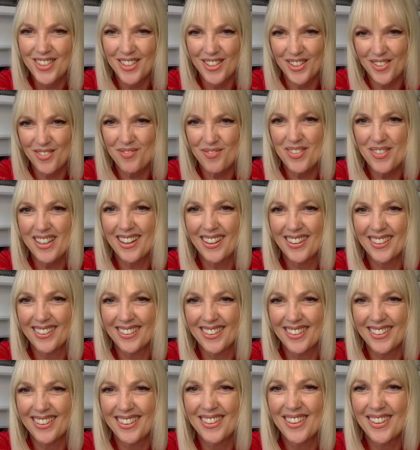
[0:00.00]
you've
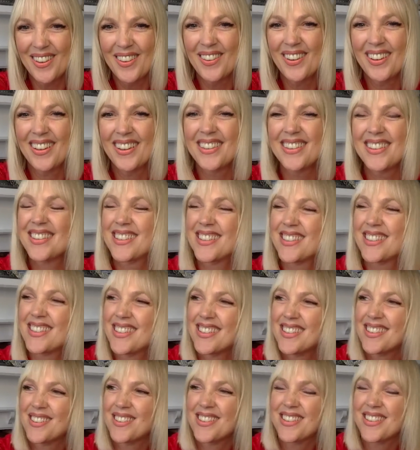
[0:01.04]
begun, you know, and
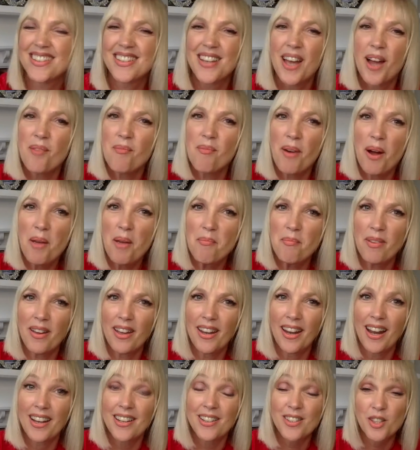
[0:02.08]
just share my
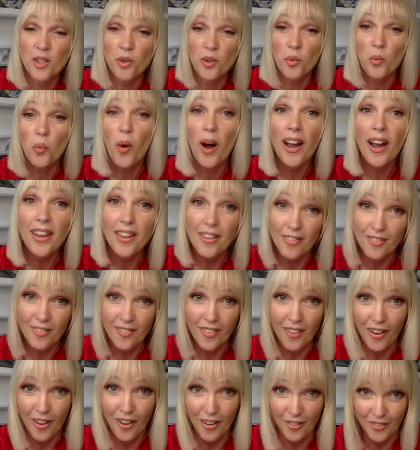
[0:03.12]
bit as the wife
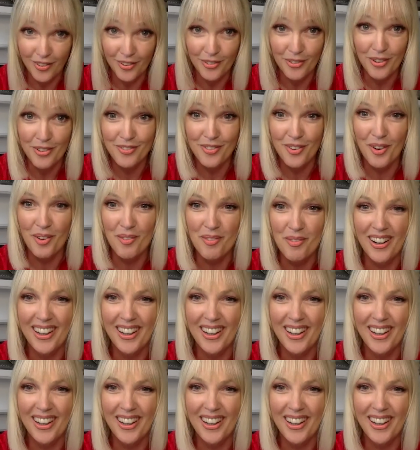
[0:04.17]
of a reformer.